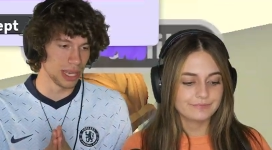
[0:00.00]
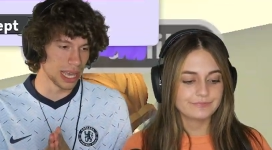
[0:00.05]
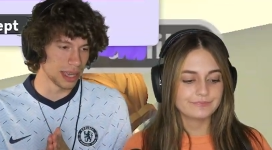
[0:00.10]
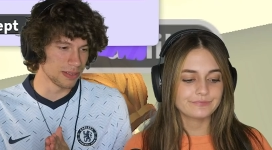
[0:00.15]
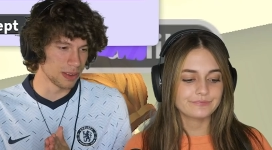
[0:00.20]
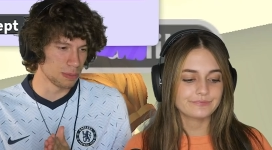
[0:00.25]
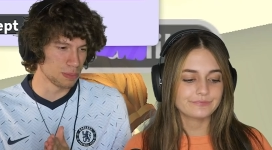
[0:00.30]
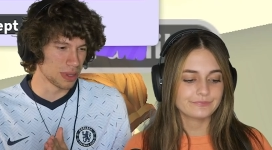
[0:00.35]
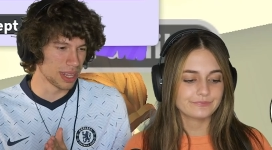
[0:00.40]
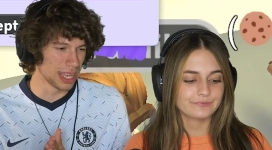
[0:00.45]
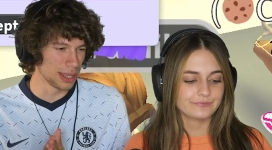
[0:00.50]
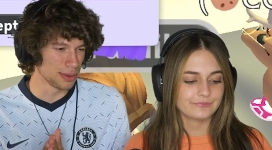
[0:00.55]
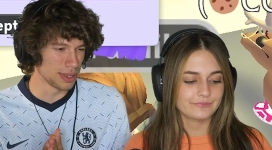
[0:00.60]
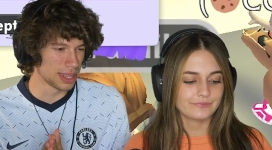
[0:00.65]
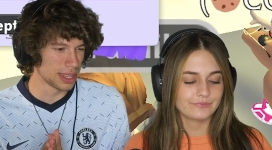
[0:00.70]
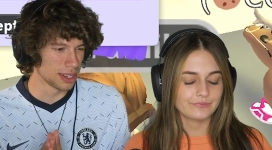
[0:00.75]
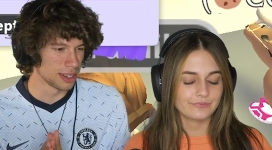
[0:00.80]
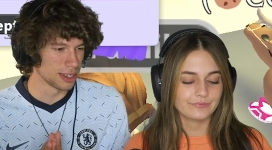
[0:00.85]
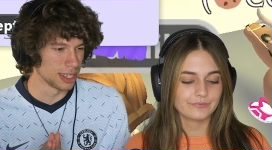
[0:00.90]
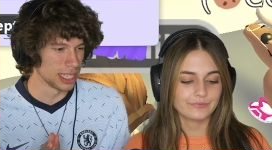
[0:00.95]
Speaker 1: we haven't played with
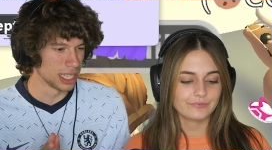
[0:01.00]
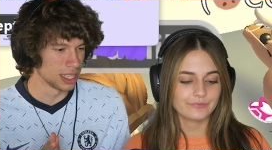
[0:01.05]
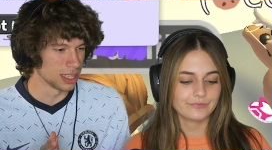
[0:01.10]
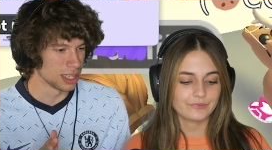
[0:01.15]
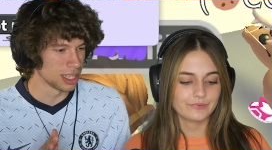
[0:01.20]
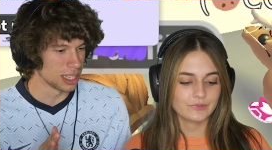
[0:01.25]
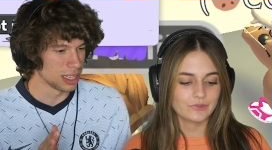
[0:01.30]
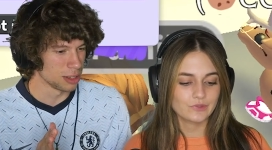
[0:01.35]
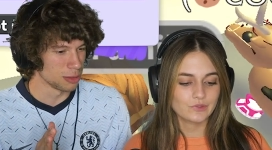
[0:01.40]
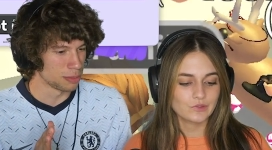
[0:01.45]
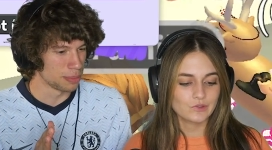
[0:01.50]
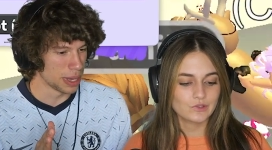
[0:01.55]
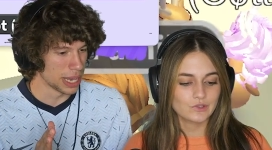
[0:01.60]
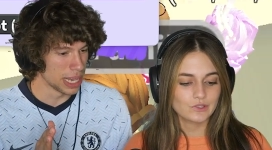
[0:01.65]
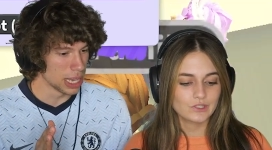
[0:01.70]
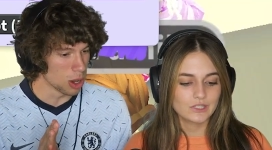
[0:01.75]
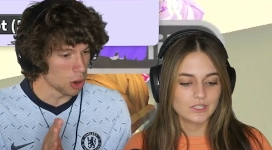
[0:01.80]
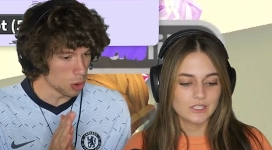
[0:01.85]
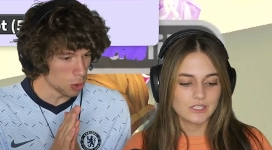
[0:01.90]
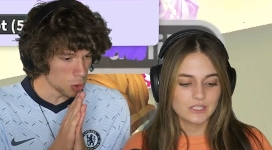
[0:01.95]
her in a little
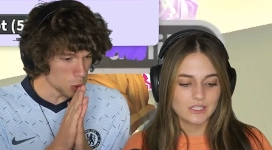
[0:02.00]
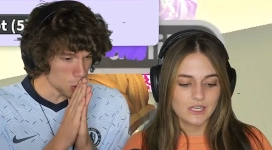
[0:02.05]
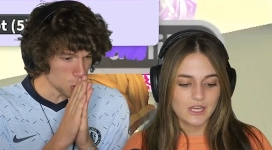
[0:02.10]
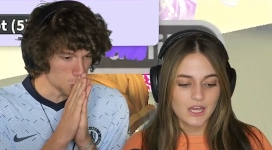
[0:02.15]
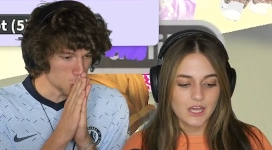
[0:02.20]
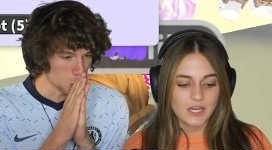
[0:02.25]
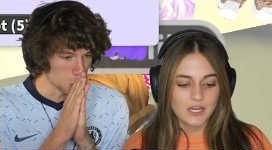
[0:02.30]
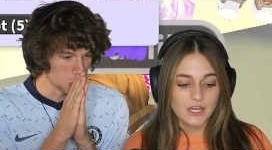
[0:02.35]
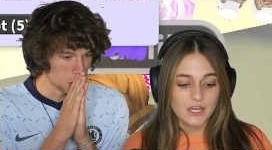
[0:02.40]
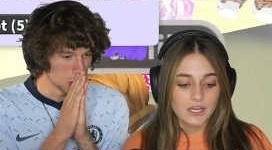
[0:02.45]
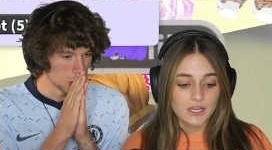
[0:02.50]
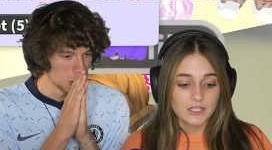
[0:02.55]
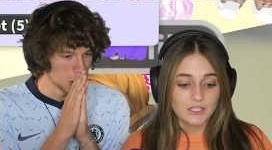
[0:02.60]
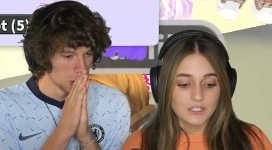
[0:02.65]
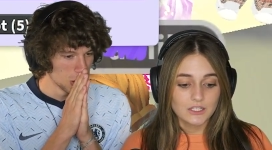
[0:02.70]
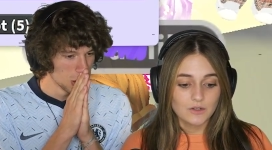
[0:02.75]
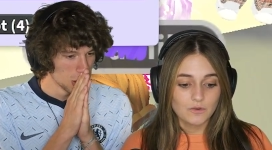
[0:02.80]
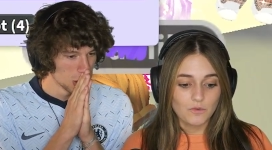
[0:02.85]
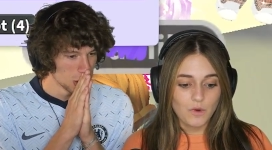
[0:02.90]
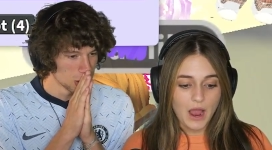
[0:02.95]
bit. Ooh,
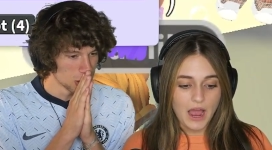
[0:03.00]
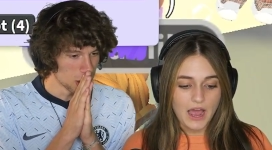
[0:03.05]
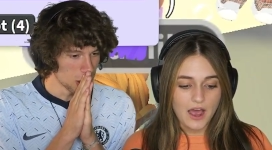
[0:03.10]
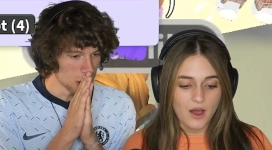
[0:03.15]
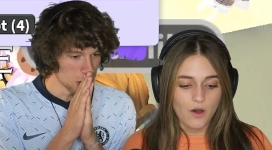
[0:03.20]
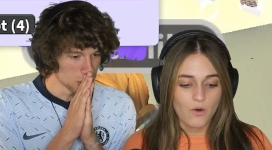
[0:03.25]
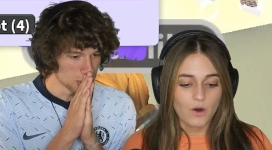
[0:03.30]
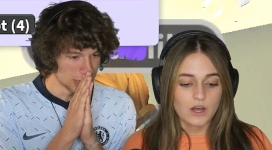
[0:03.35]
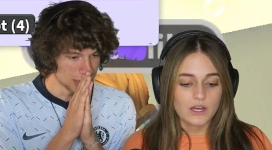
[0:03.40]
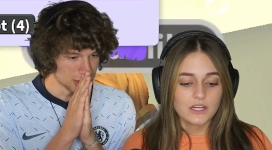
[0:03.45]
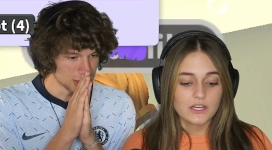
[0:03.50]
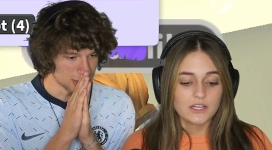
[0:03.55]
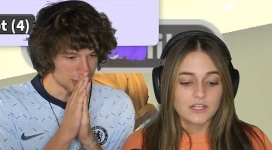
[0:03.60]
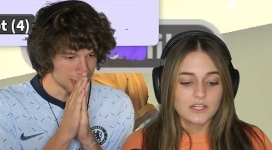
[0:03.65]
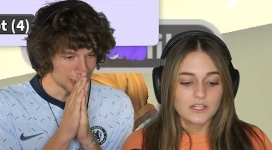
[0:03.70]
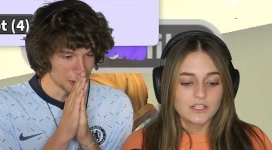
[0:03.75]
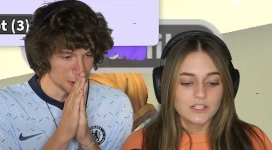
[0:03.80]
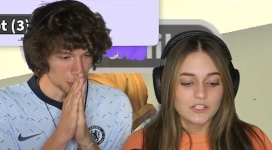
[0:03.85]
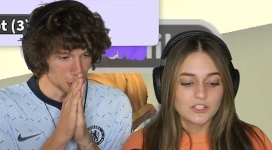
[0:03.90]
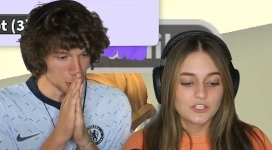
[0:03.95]
Oh, wow. Oh, there's
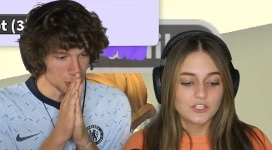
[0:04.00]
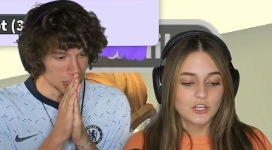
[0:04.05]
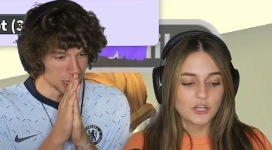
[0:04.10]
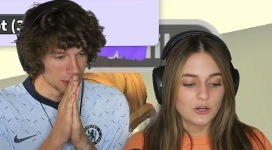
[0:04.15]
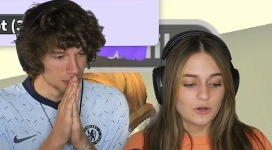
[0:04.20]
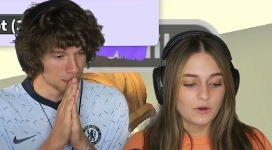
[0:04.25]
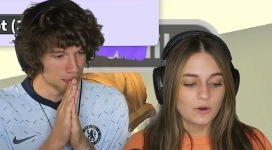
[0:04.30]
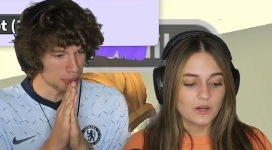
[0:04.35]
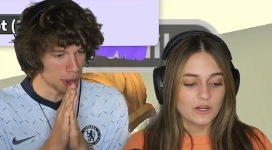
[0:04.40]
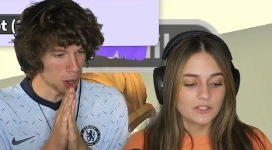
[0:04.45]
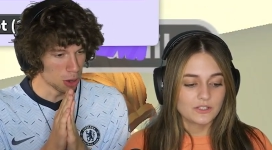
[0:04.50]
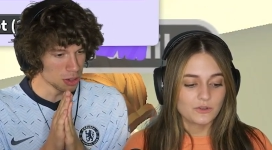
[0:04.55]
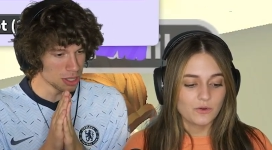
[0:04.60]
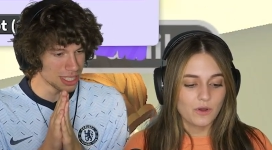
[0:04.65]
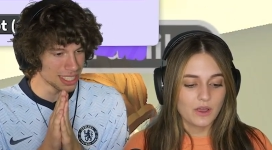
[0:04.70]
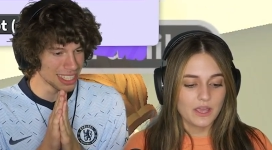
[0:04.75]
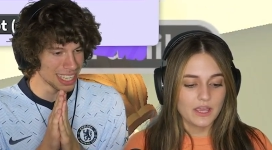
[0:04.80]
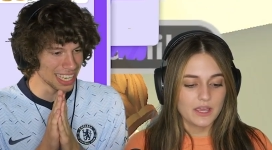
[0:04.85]
two. Two Post